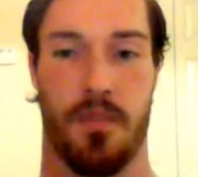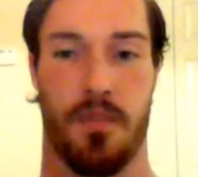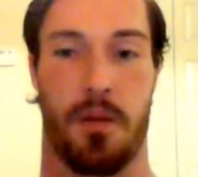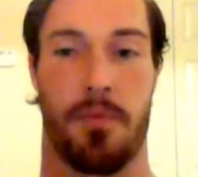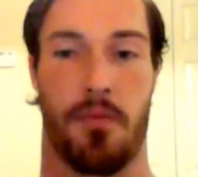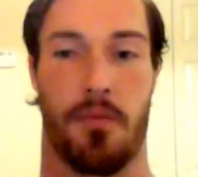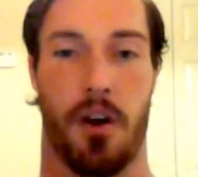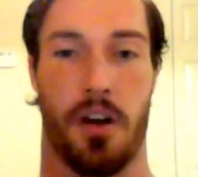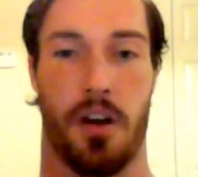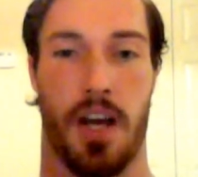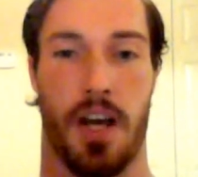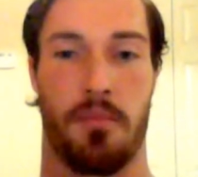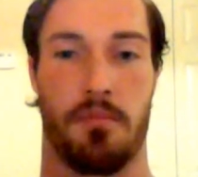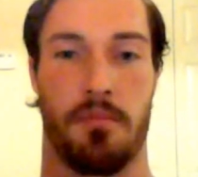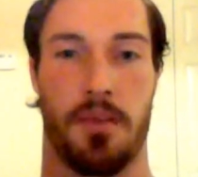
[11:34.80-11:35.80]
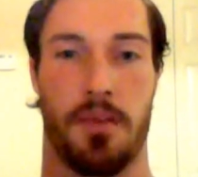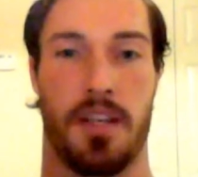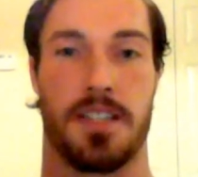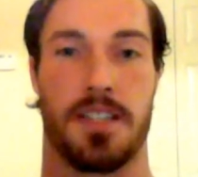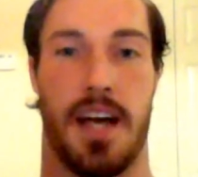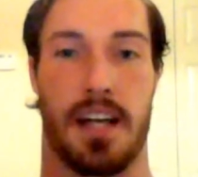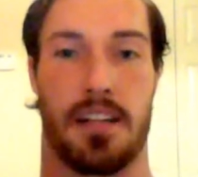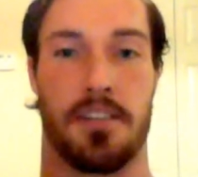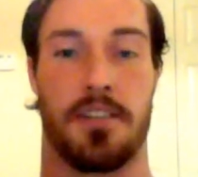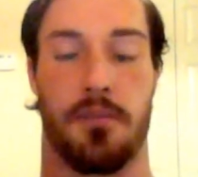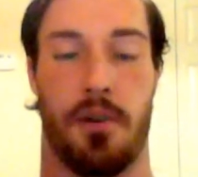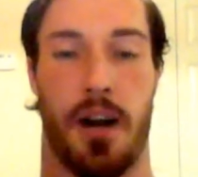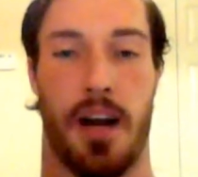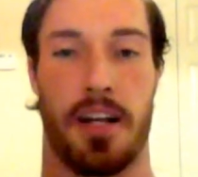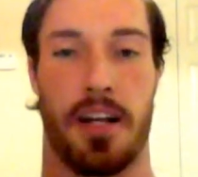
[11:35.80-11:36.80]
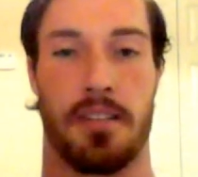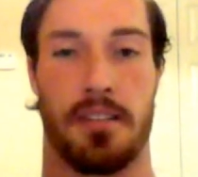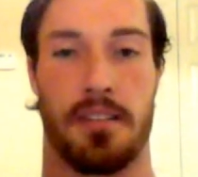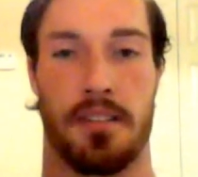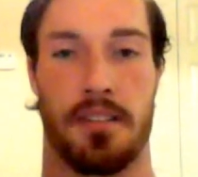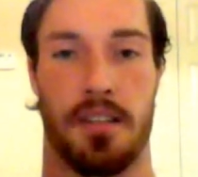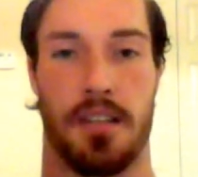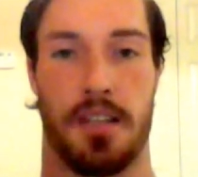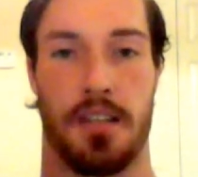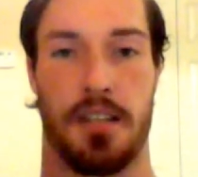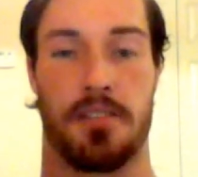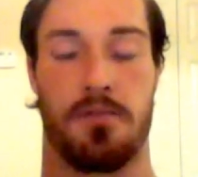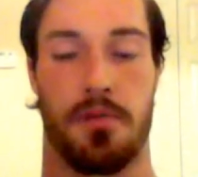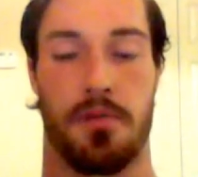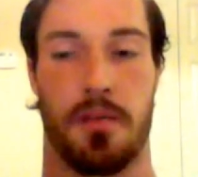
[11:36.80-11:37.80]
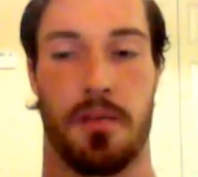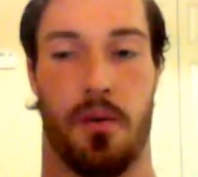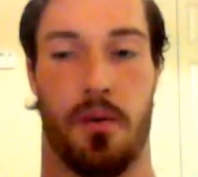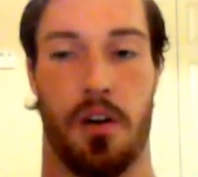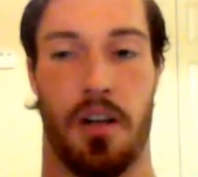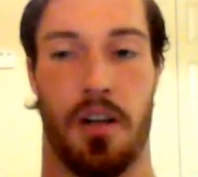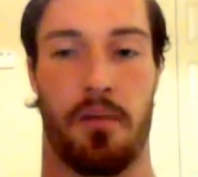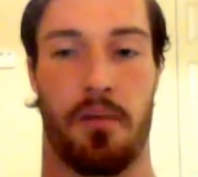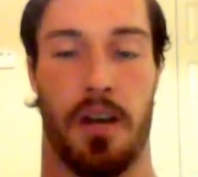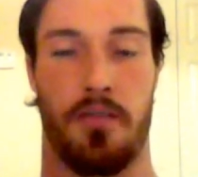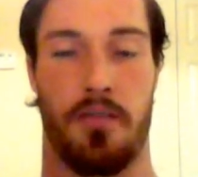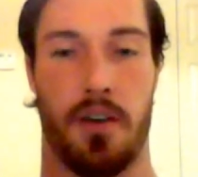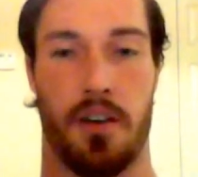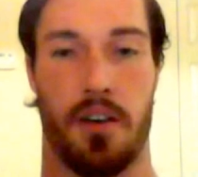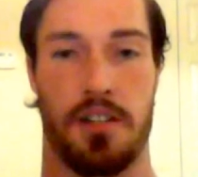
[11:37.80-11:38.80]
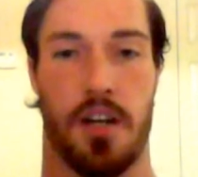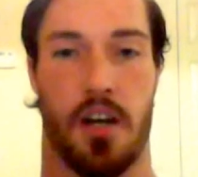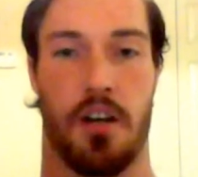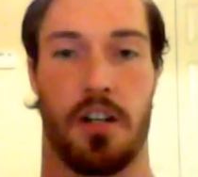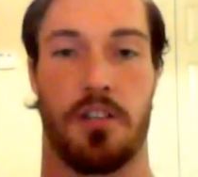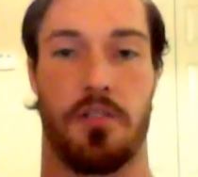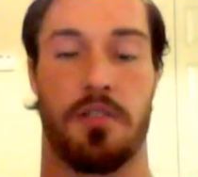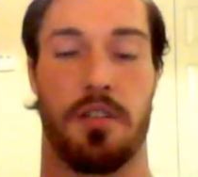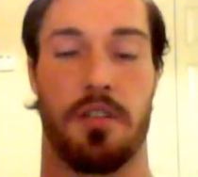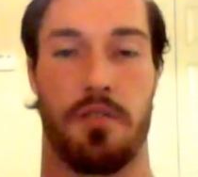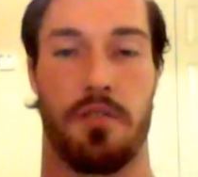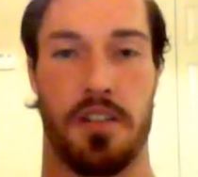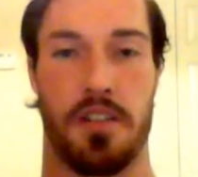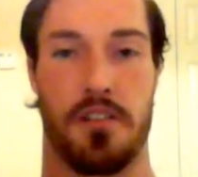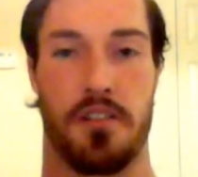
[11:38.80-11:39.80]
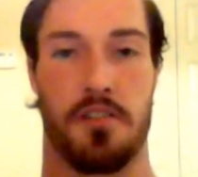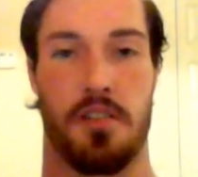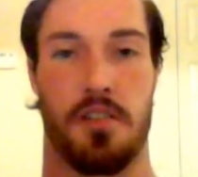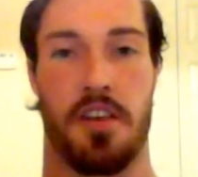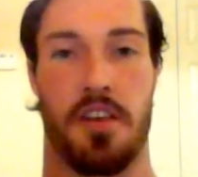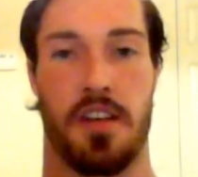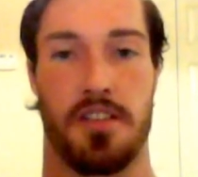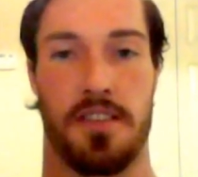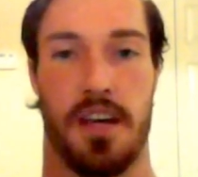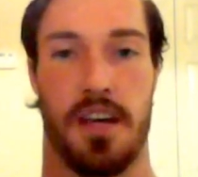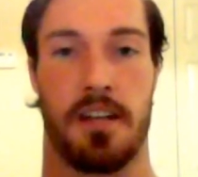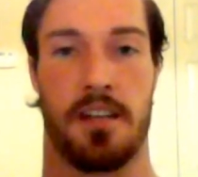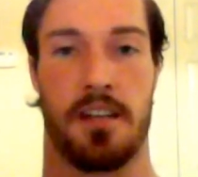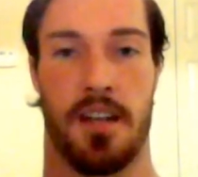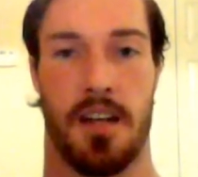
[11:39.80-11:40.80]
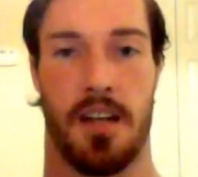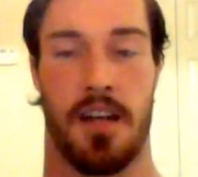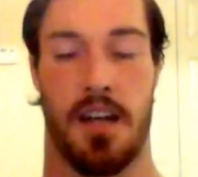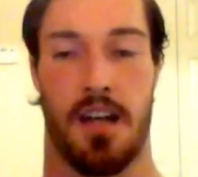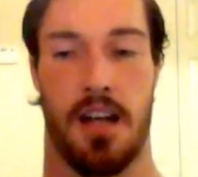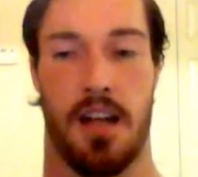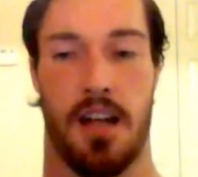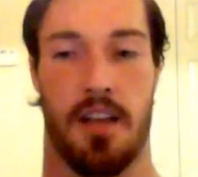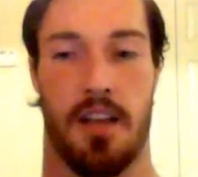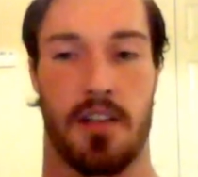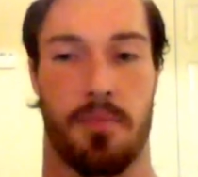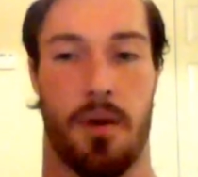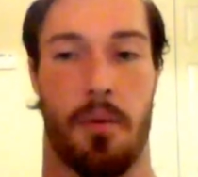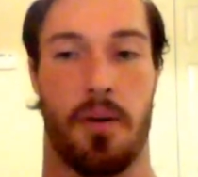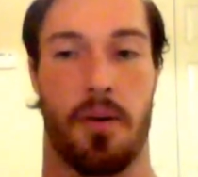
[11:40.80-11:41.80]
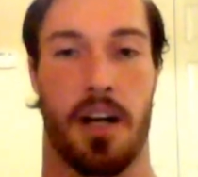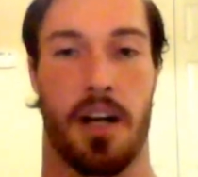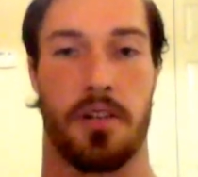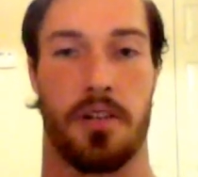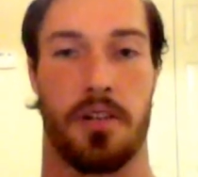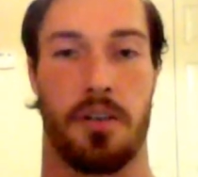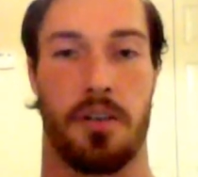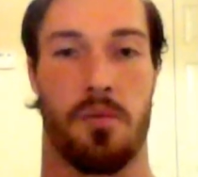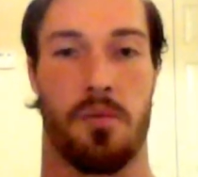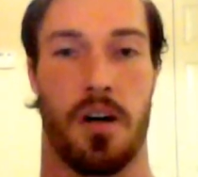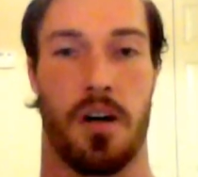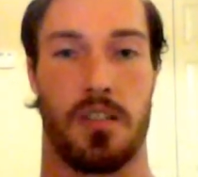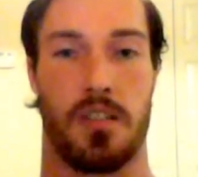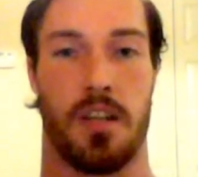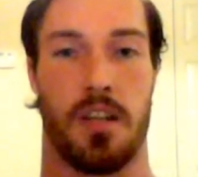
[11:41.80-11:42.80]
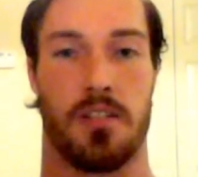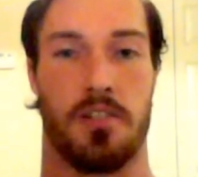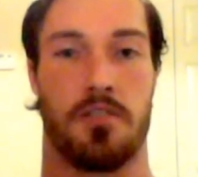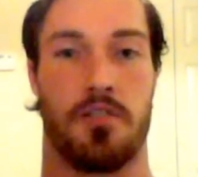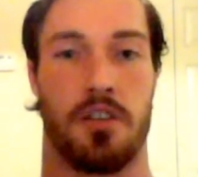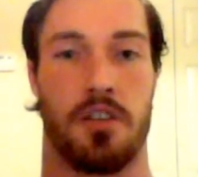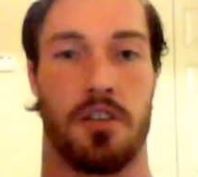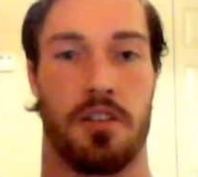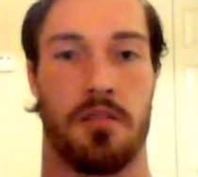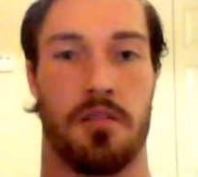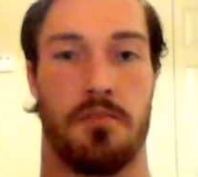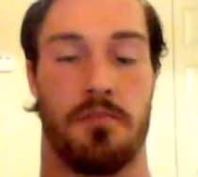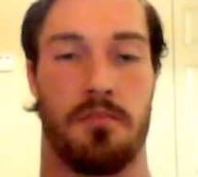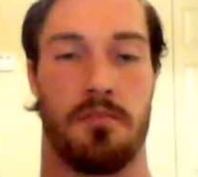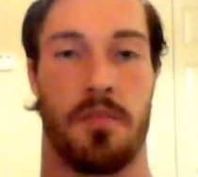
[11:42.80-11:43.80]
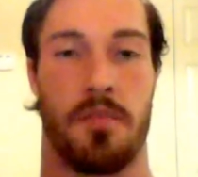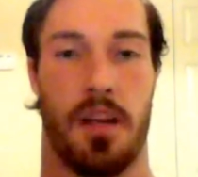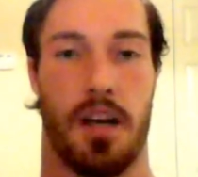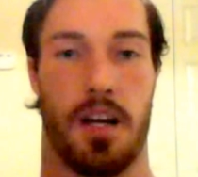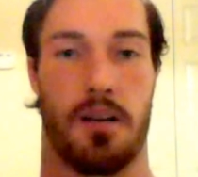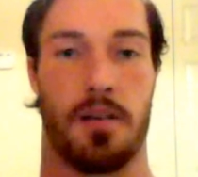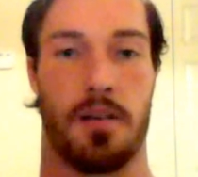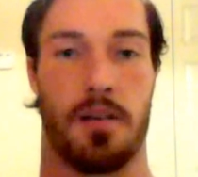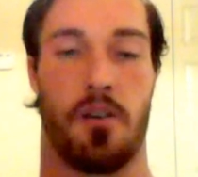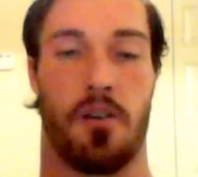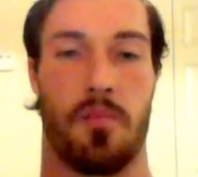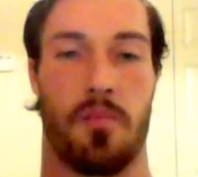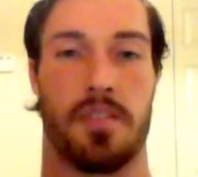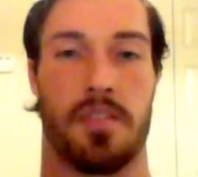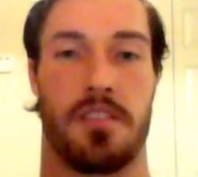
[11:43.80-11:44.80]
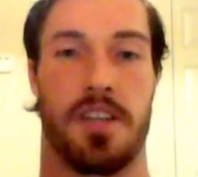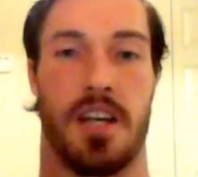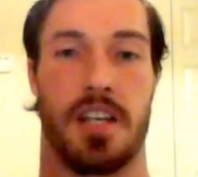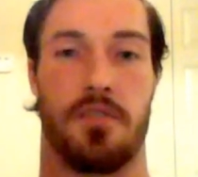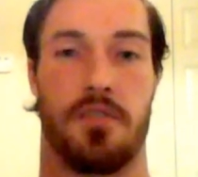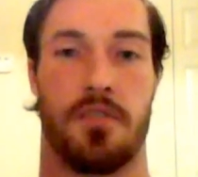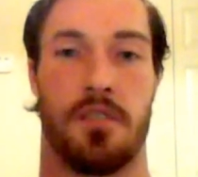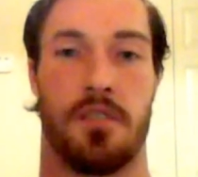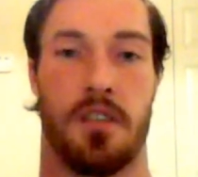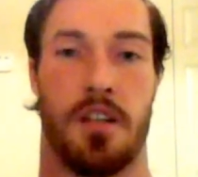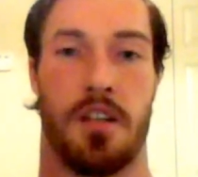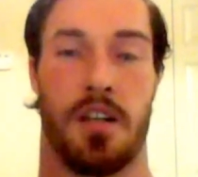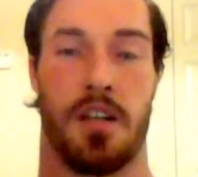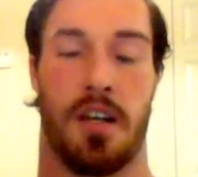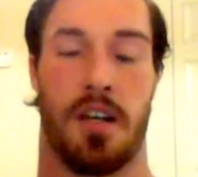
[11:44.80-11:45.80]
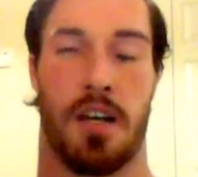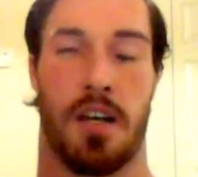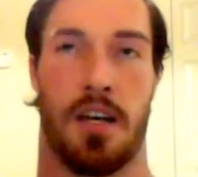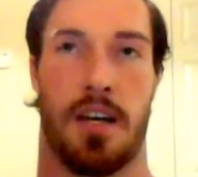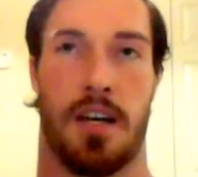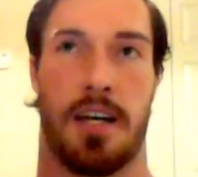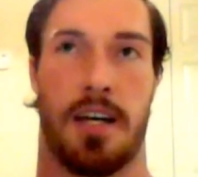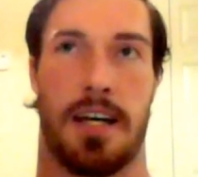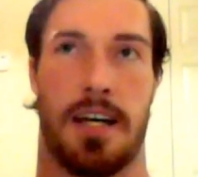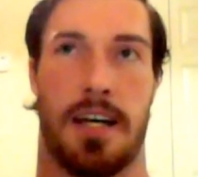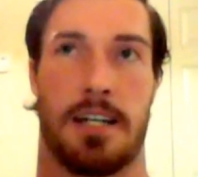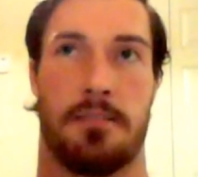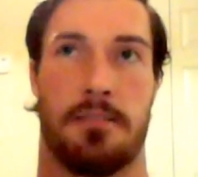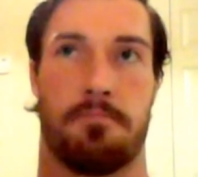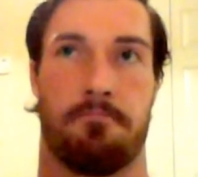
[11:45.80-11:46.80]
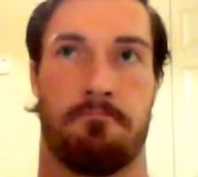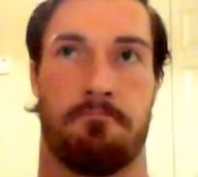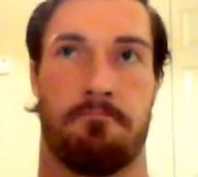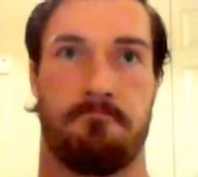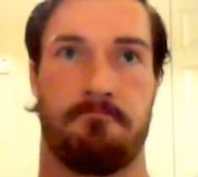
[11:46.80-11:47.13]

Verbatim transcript: up the run game exactly right. Yeah. It's really important, and then whenever you're installing a new defense, those are the things that that you're probably not doing as well as, as you should um, in order to be successful. Um,